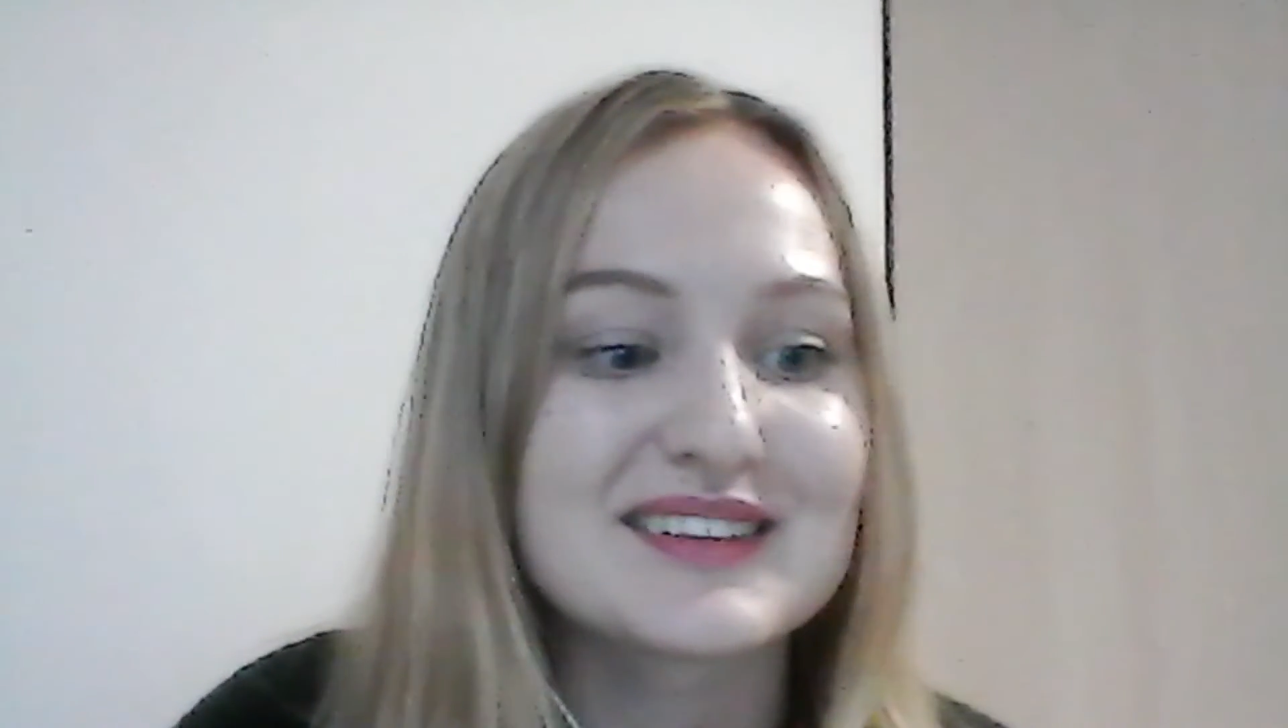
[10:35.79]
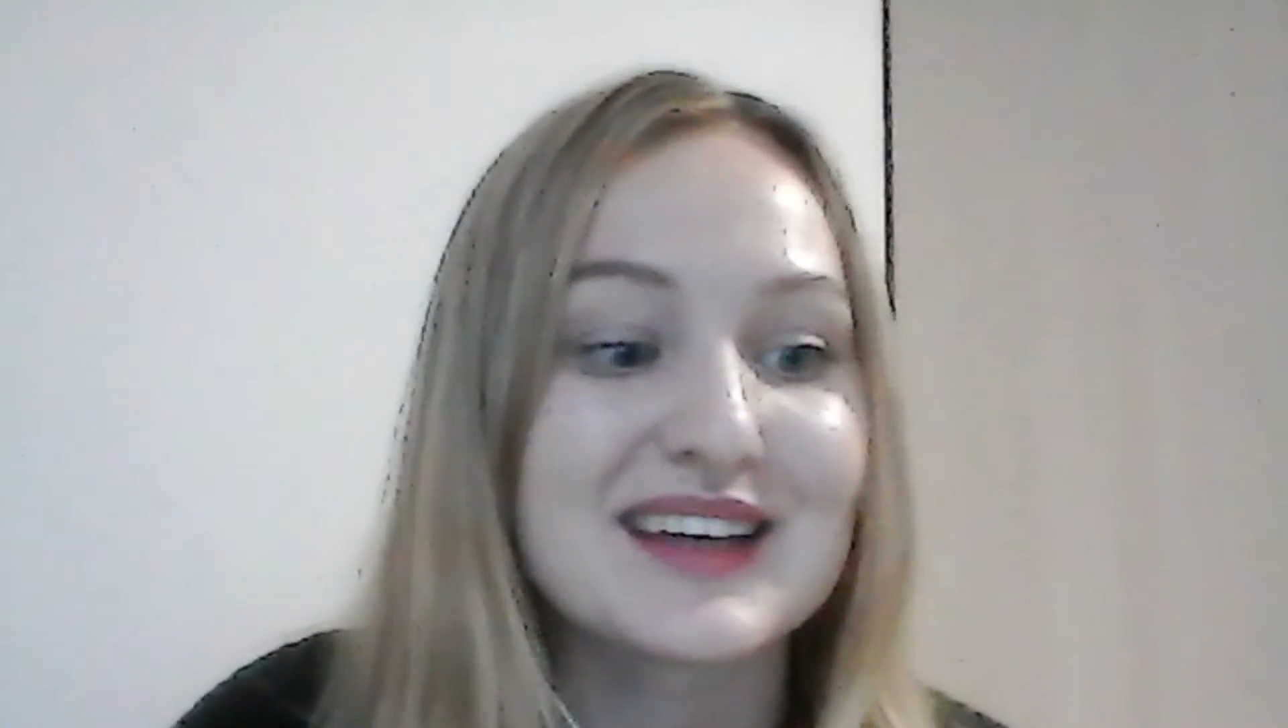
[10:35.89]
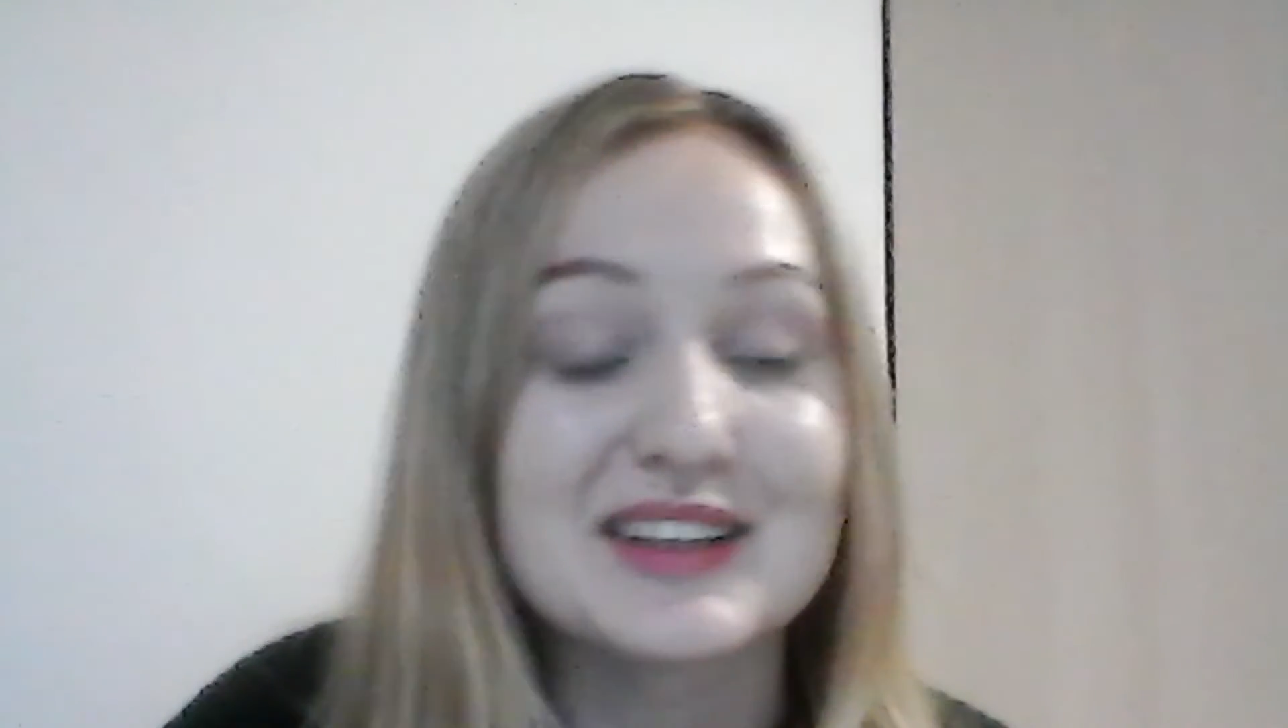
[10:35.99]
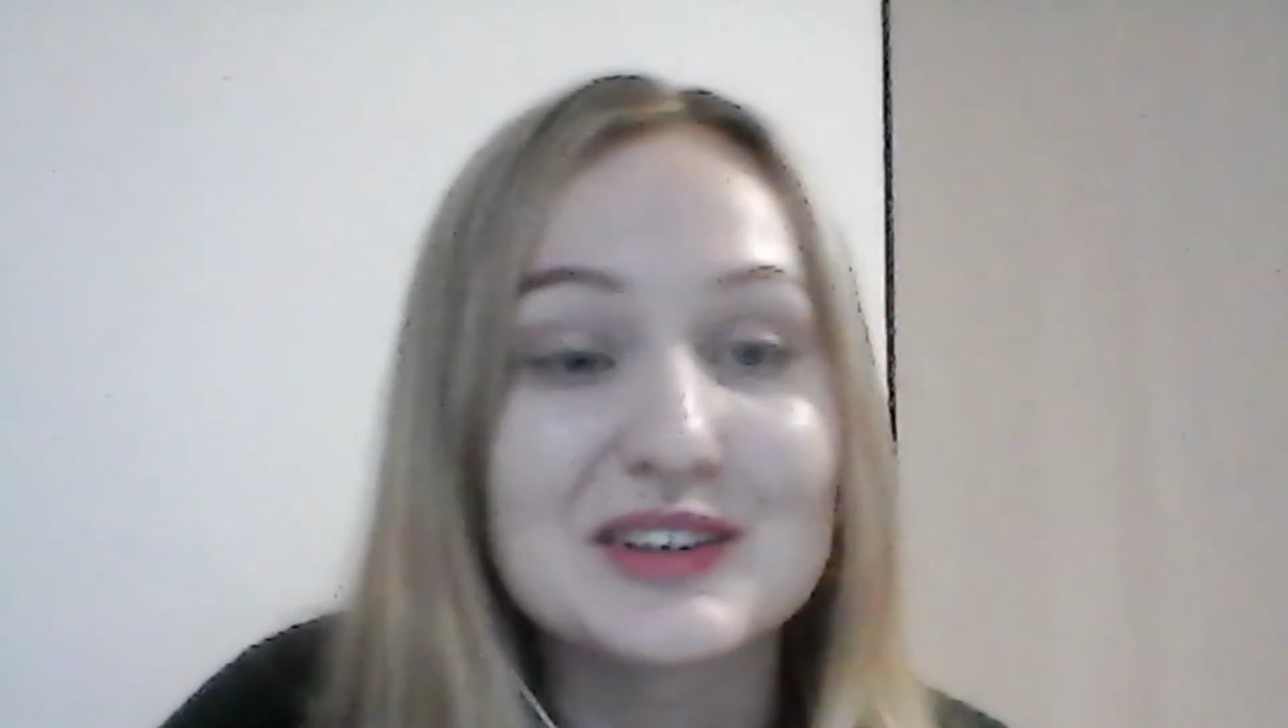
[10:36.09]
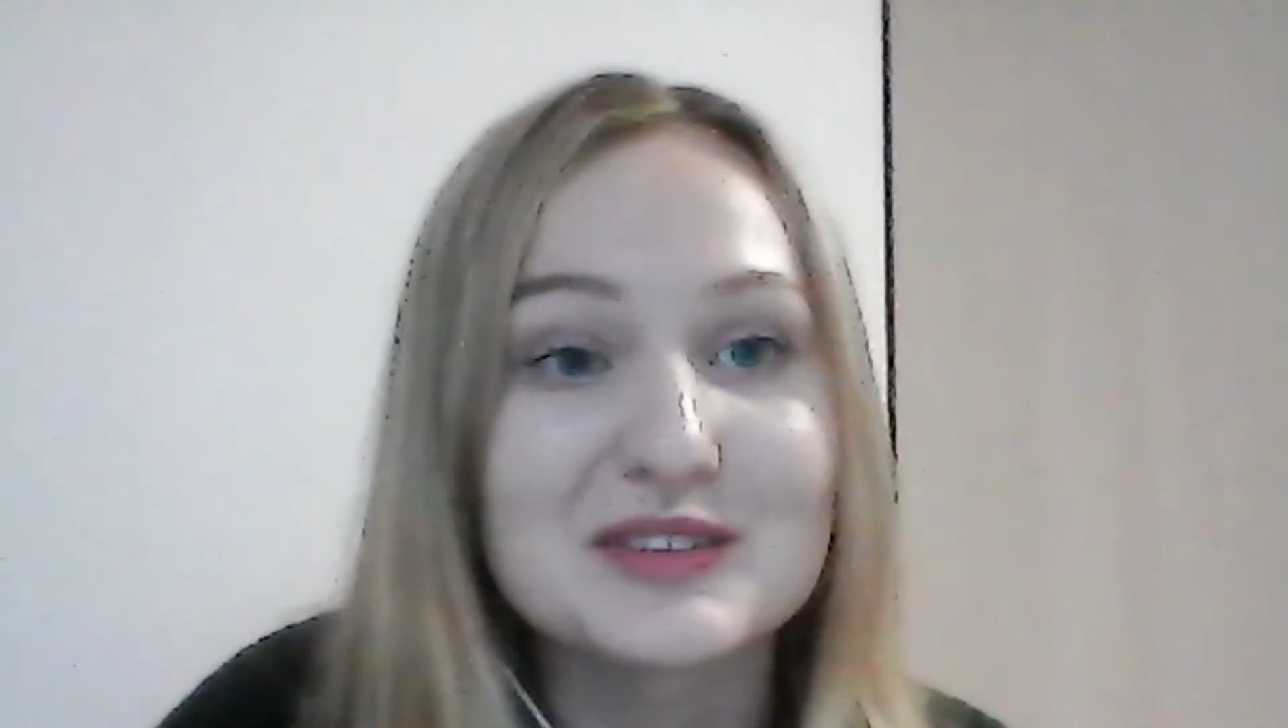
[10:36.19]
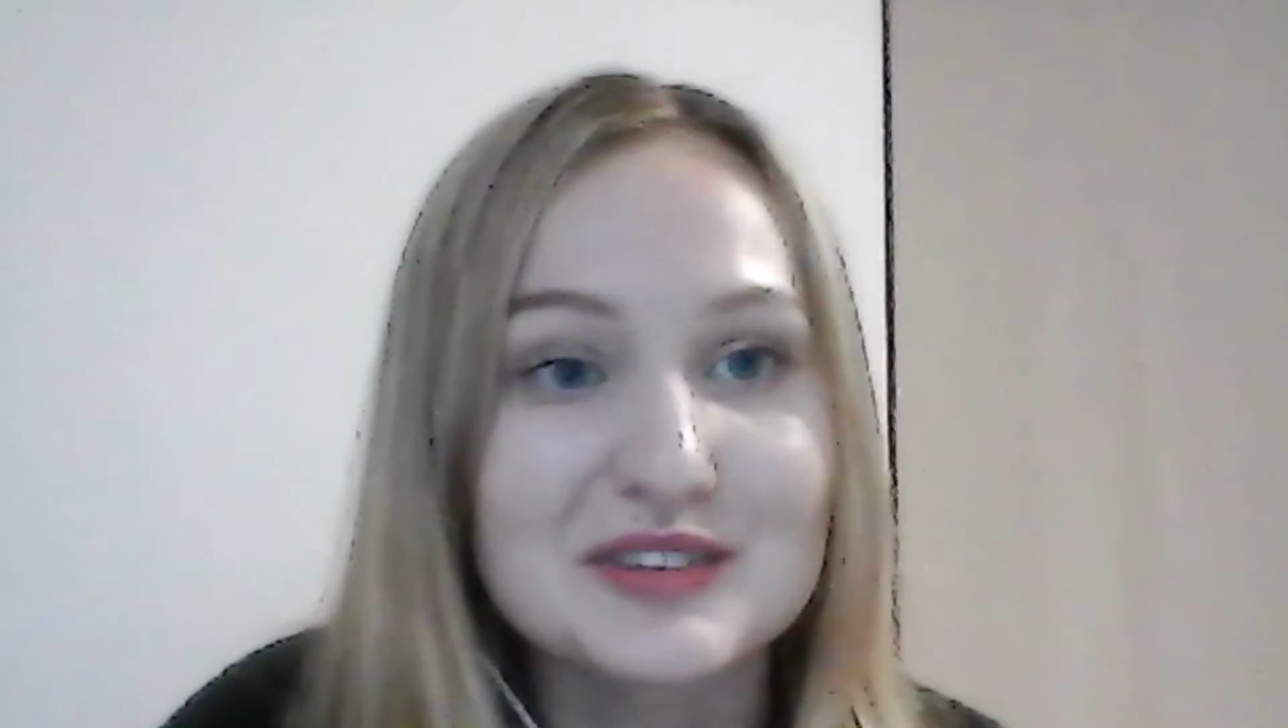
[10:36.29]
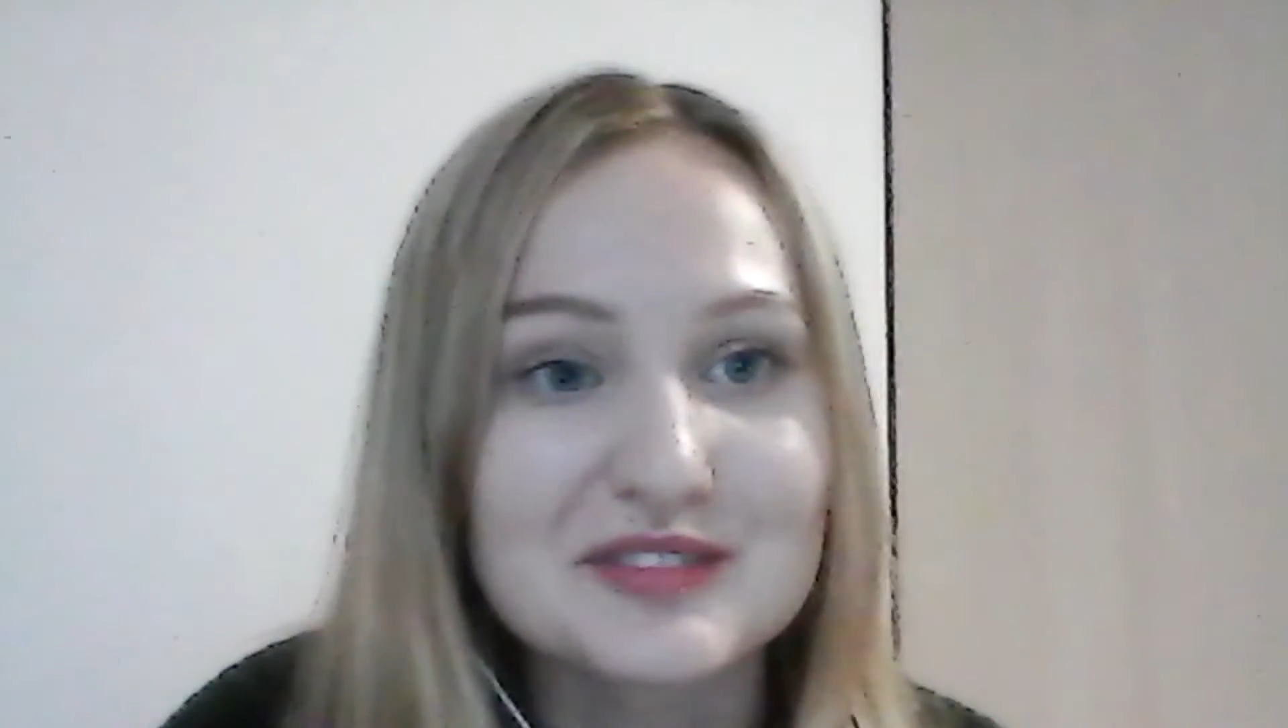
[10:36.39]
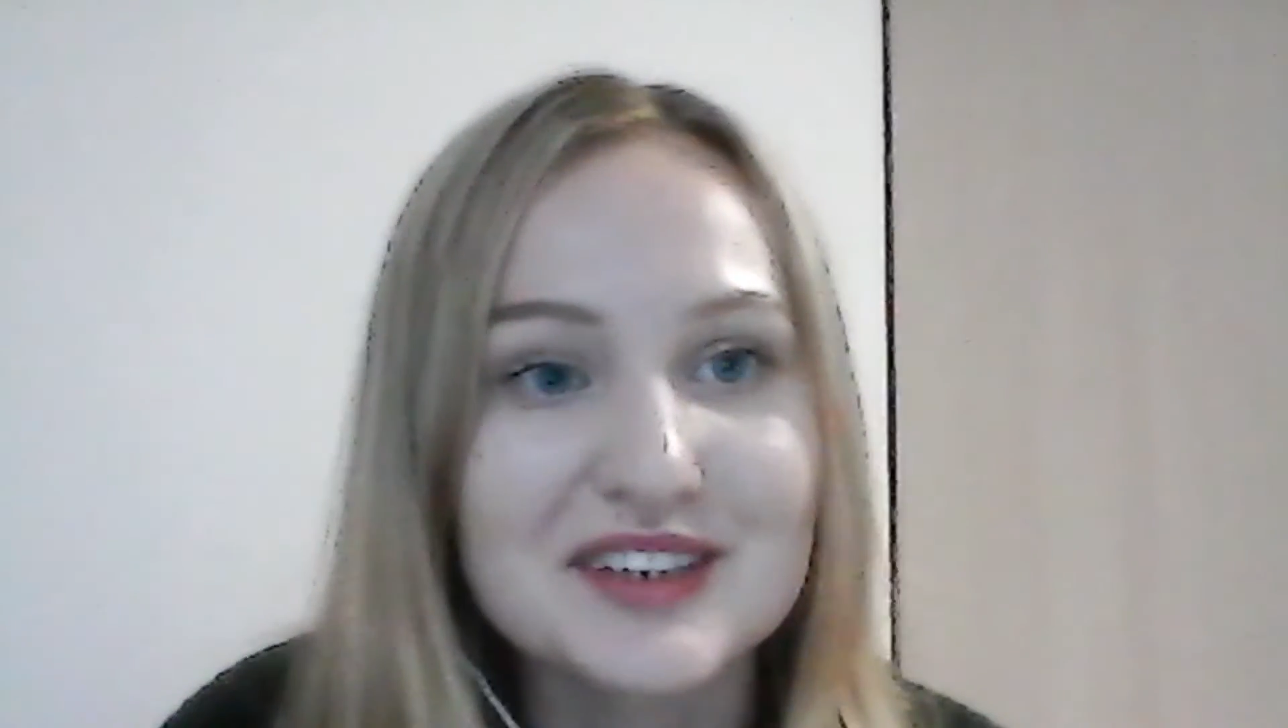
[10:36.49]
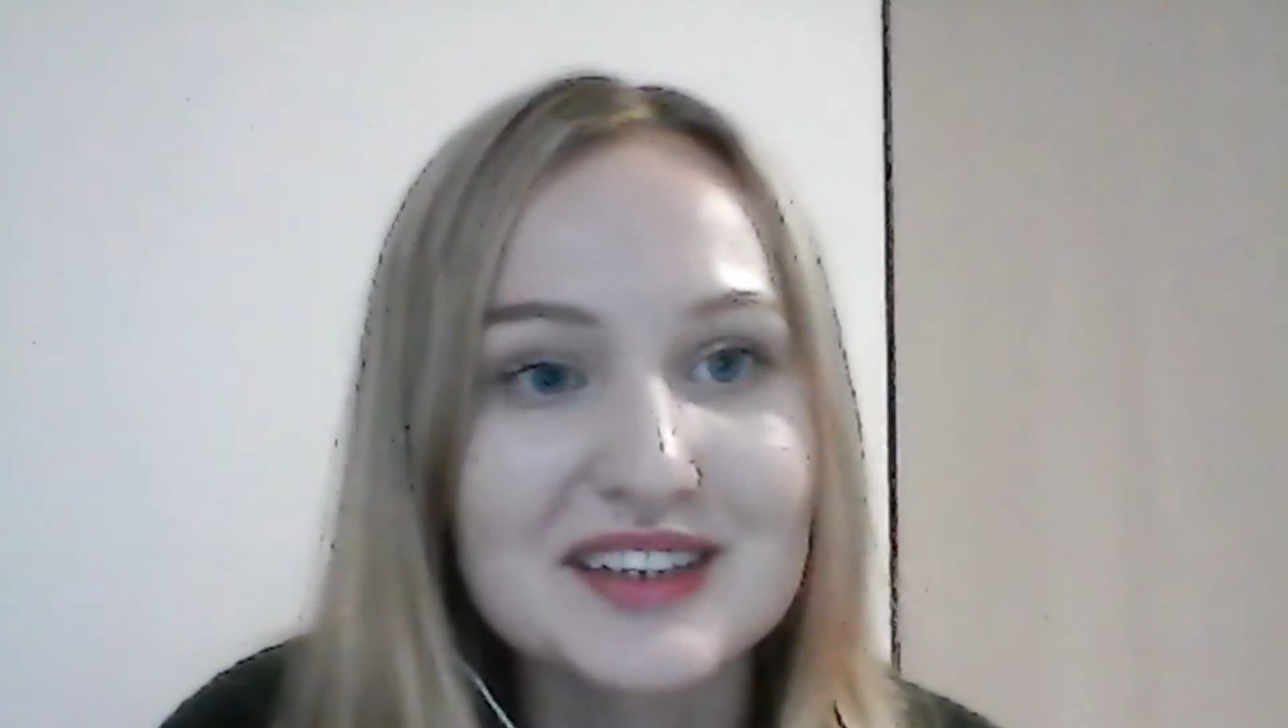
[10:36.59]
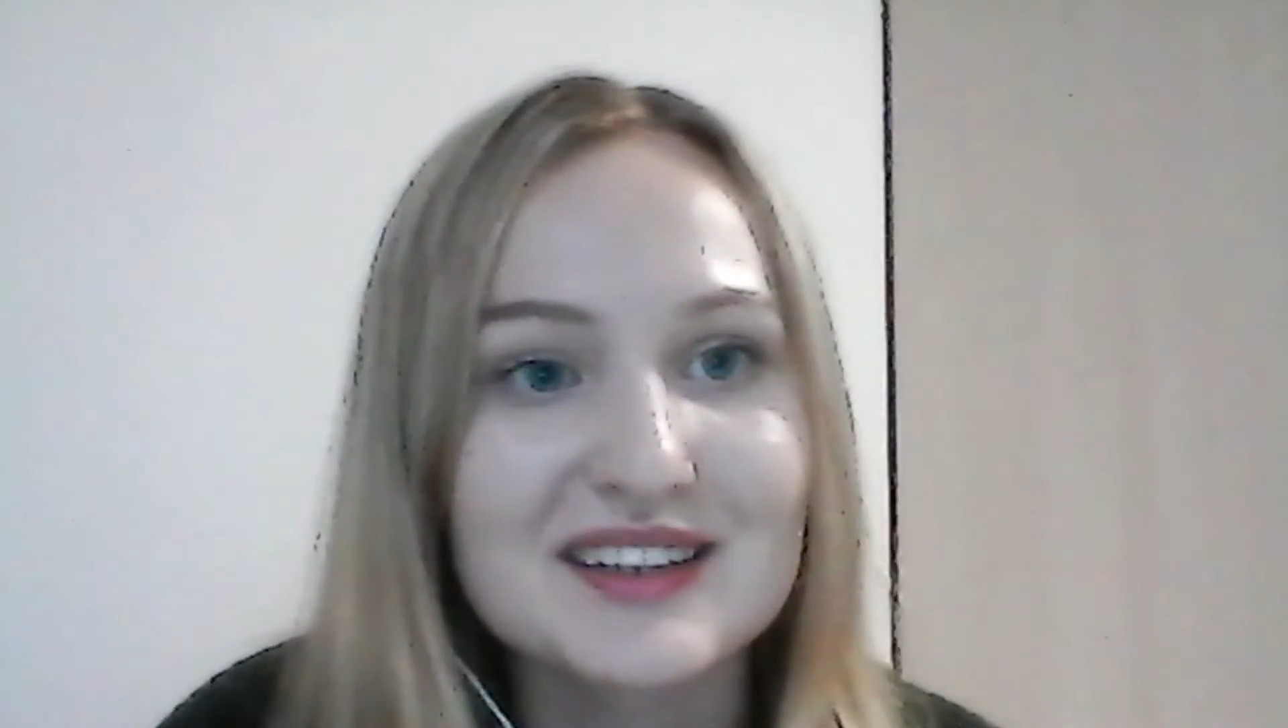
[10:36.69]
Can you
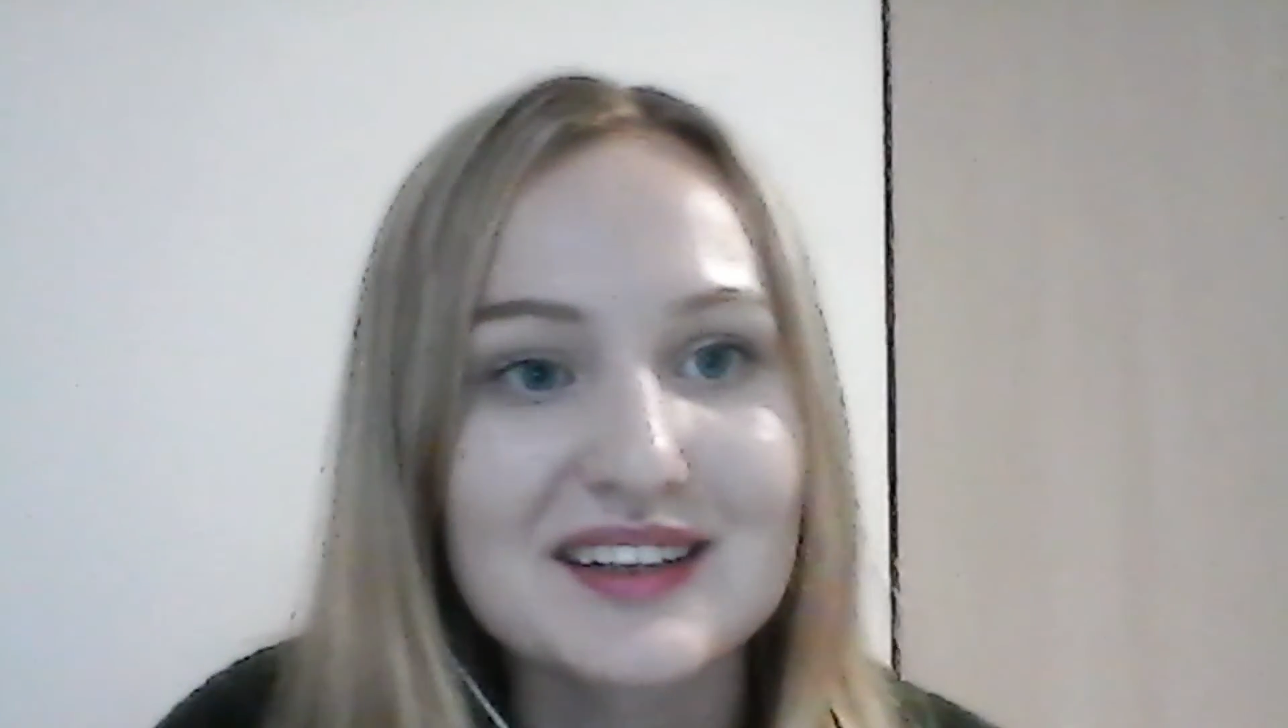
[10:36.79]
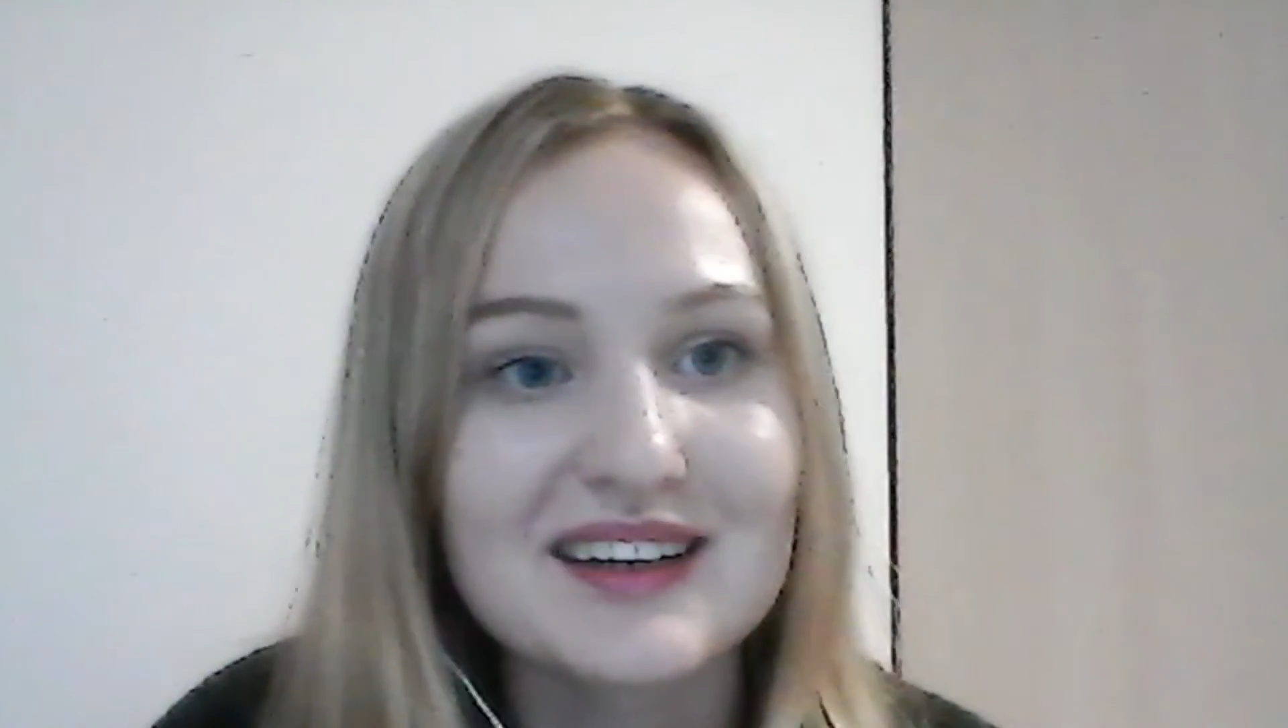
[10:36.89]
reveal,